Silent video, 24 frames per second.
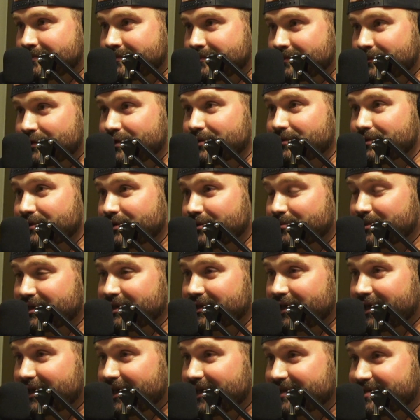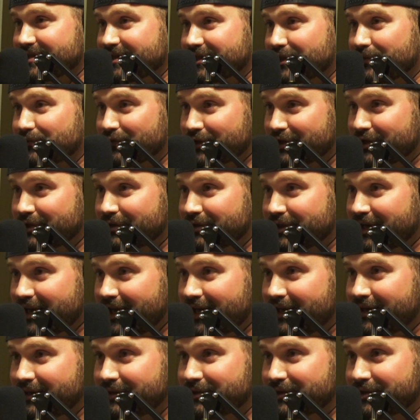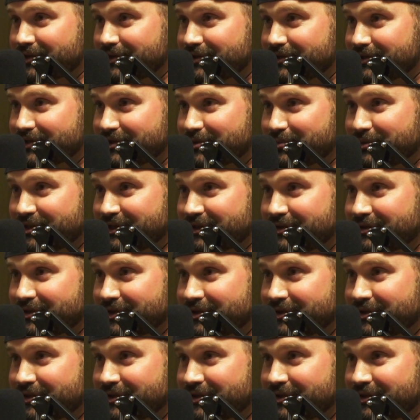Do you mean like as like a video guy, or do you just mean